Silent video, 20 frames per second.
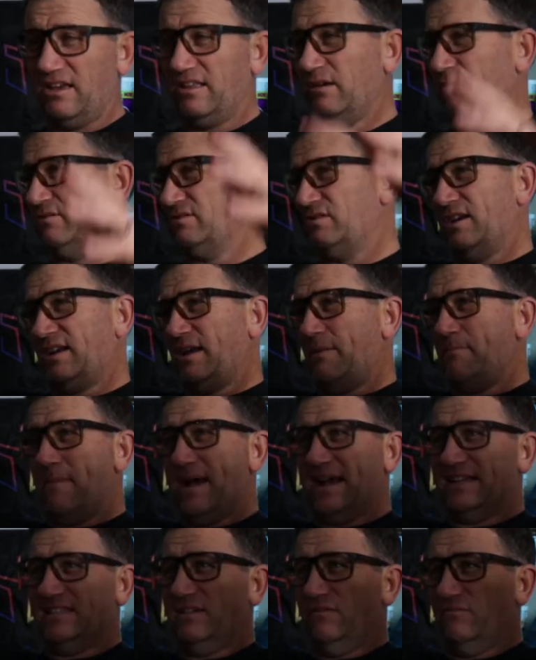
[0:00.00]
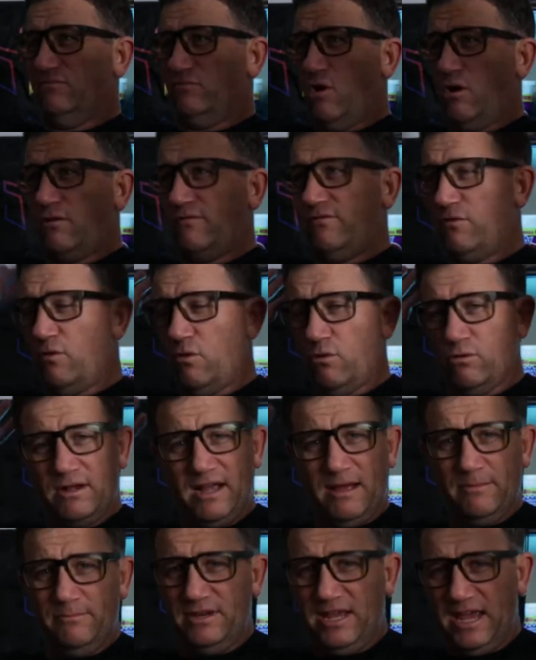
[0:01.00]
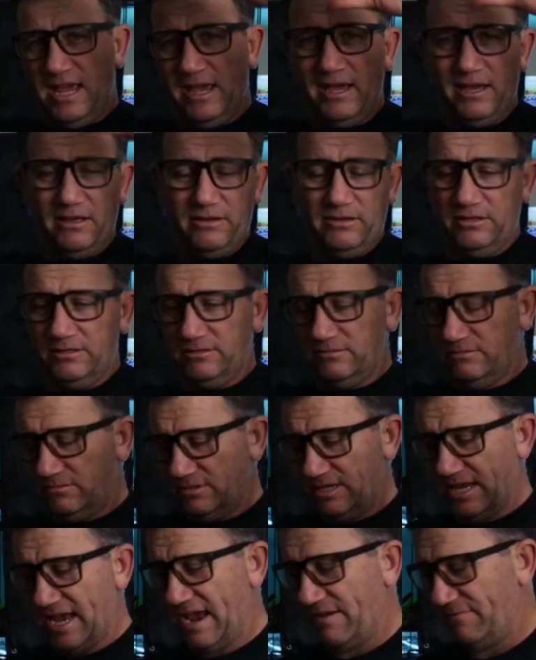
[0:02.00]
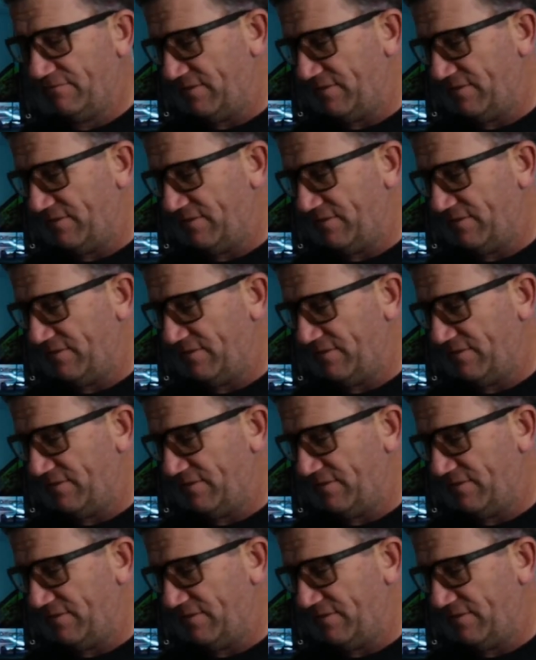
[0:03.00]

there was like a massive rock fall come down, and yeah,